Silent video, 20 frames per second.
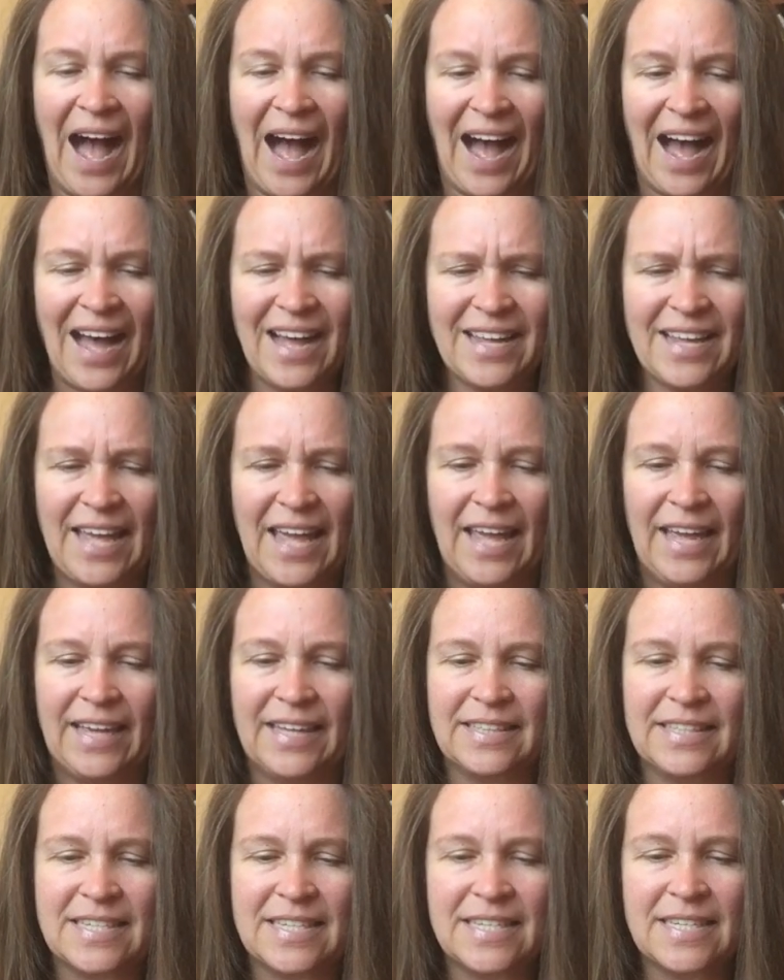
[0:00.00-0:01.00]
"I
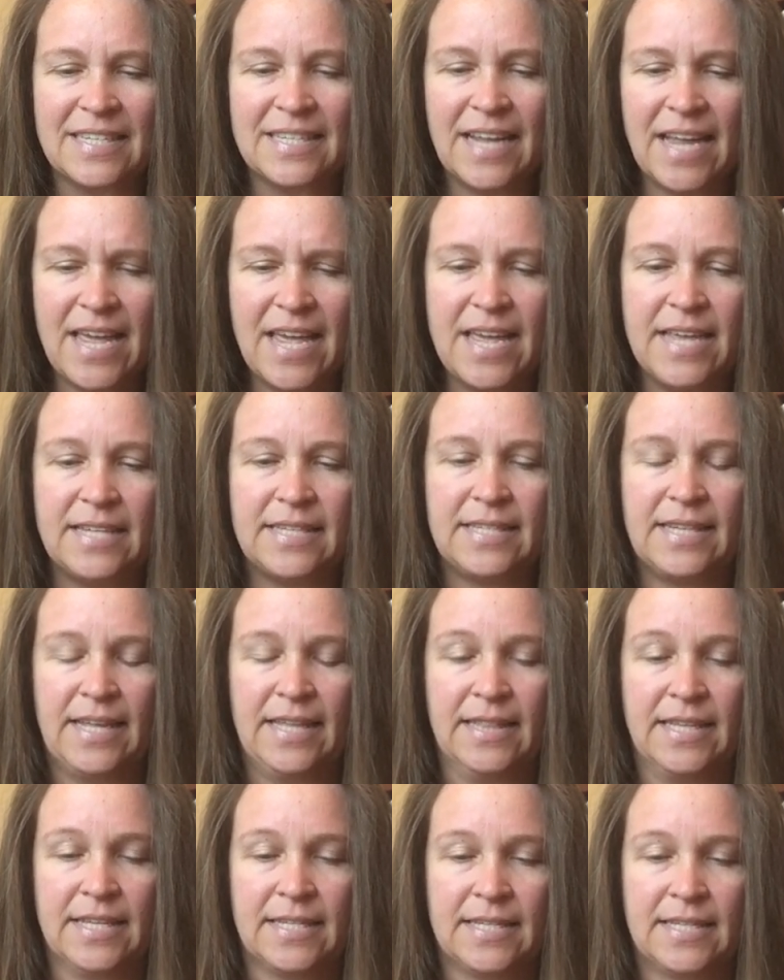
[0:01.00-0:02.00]
can't see,"
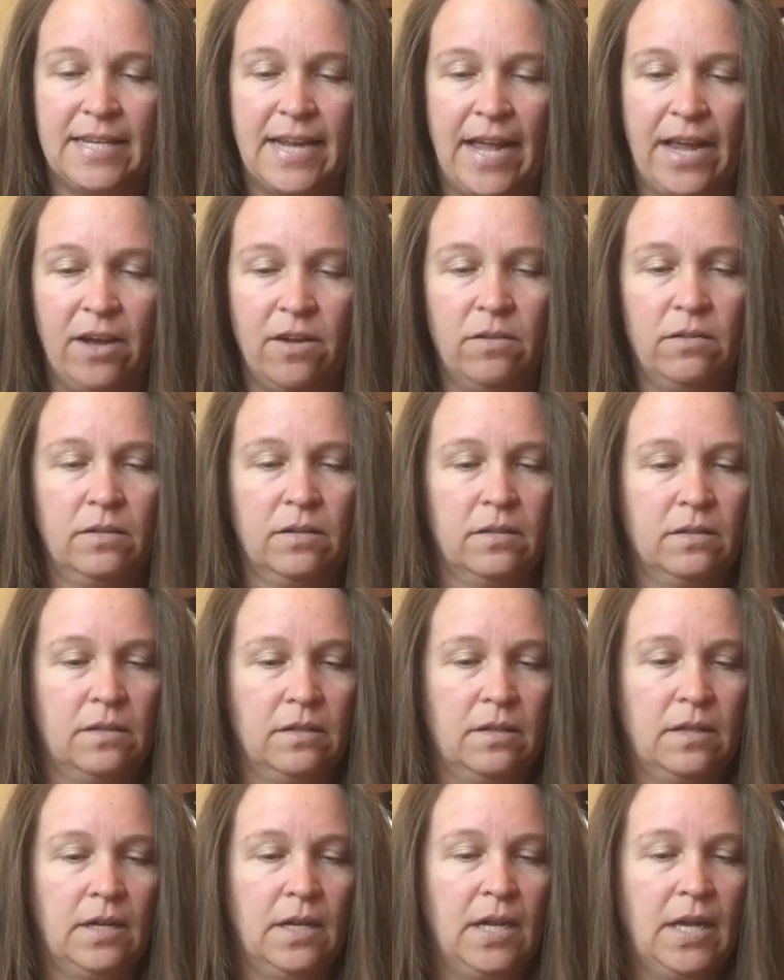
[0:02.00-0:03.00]
said the snail.
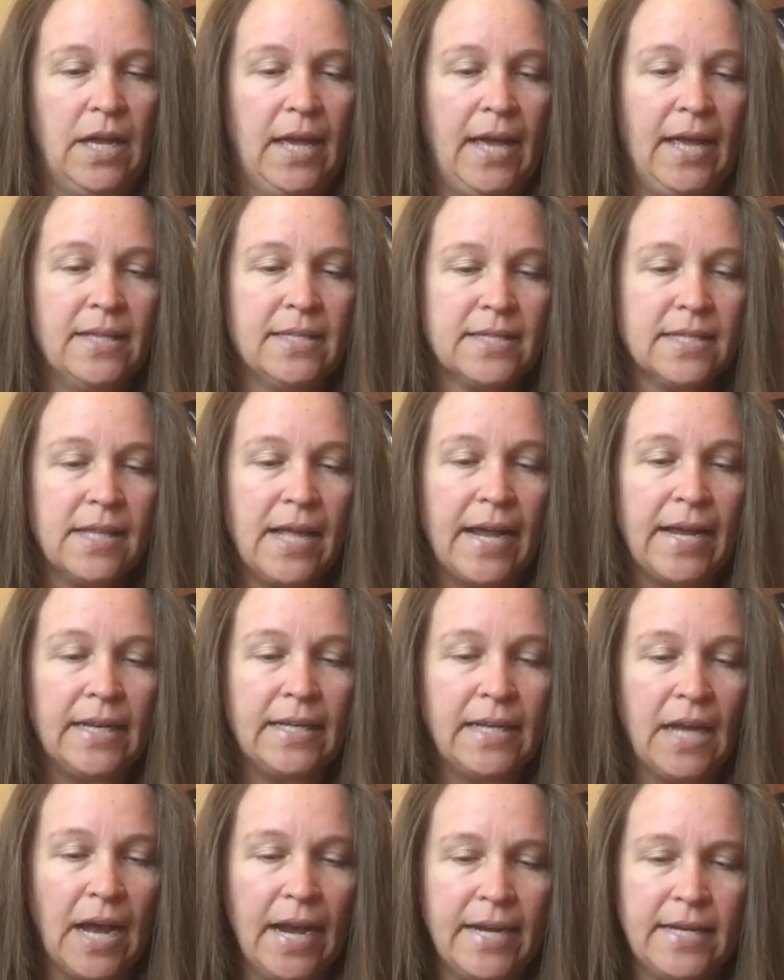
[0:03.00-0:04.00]
"It's like
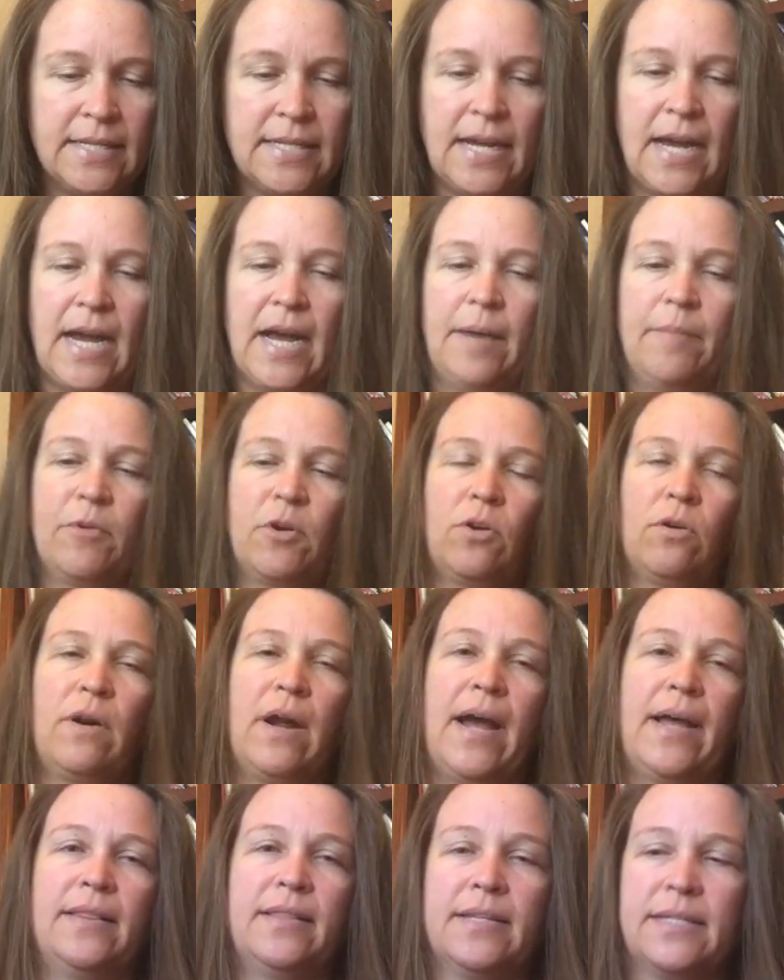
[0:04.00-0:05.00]
nighttime,"
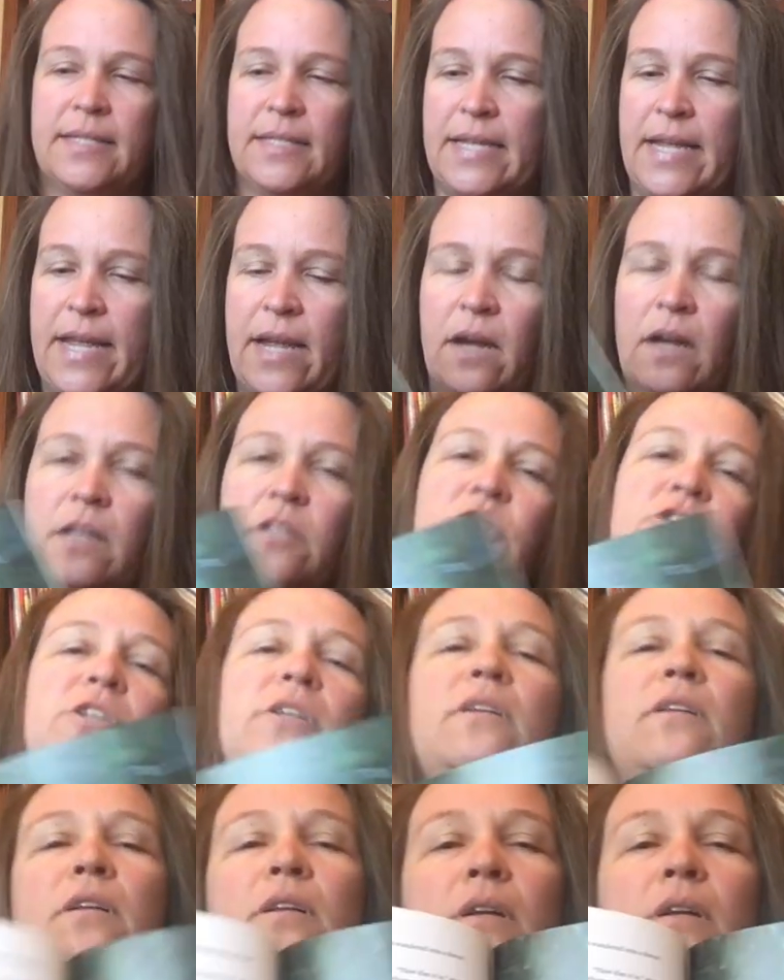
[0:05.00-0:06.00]
cried the sea urchin.